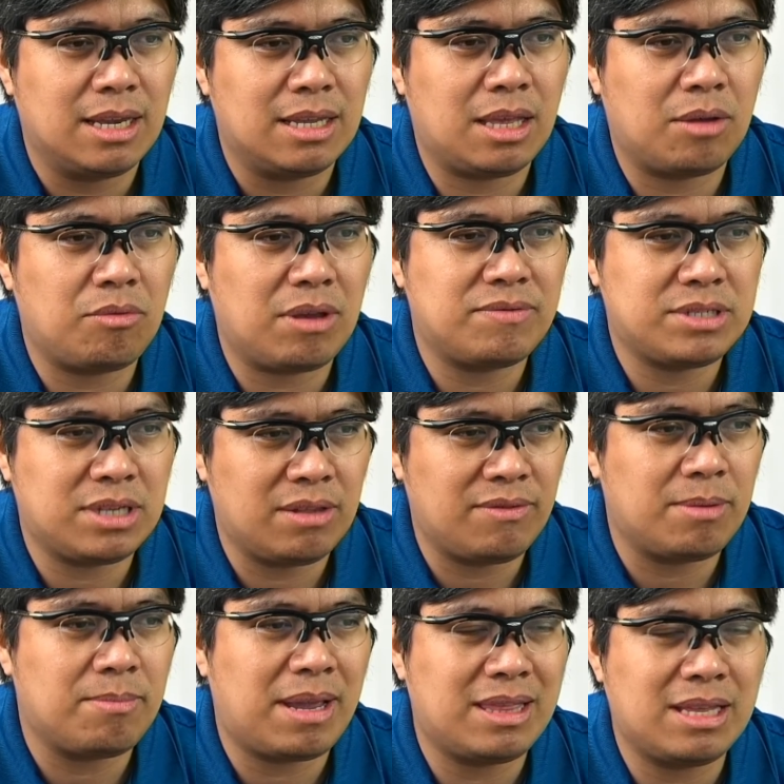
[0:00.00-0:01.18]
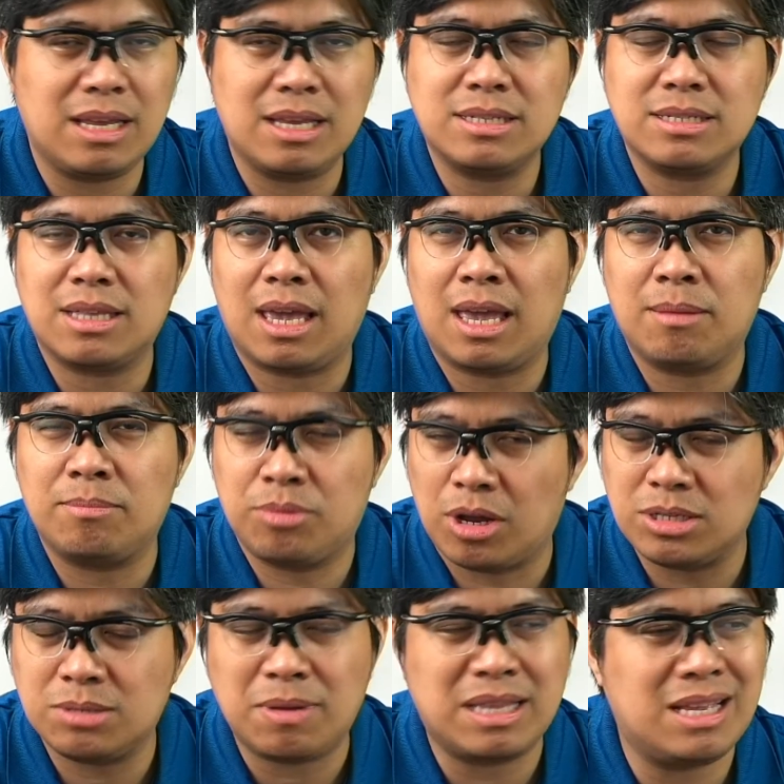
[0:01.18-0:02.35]
Then we have silver medalist and
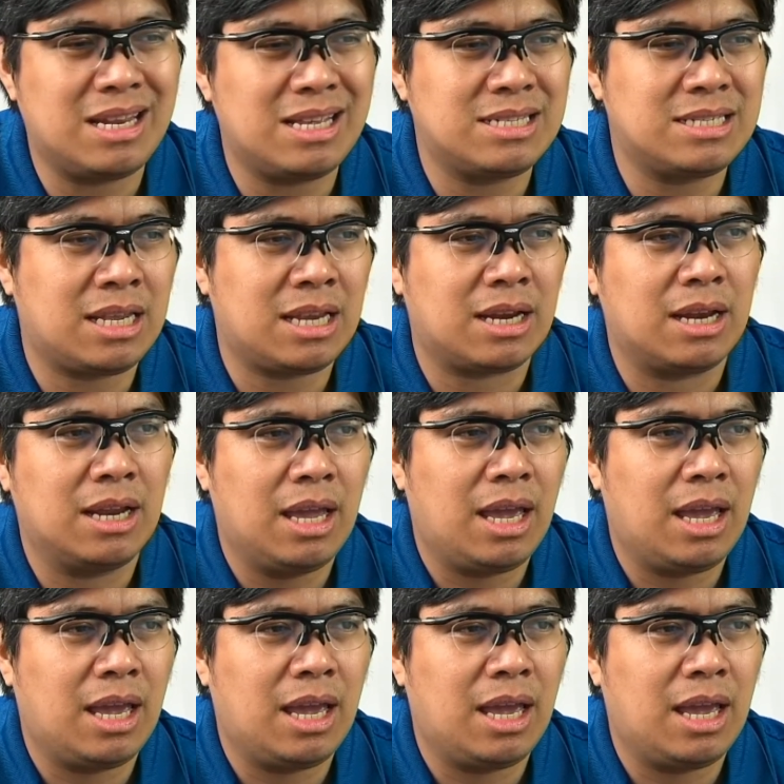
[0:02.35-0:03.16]
bronze medalist here.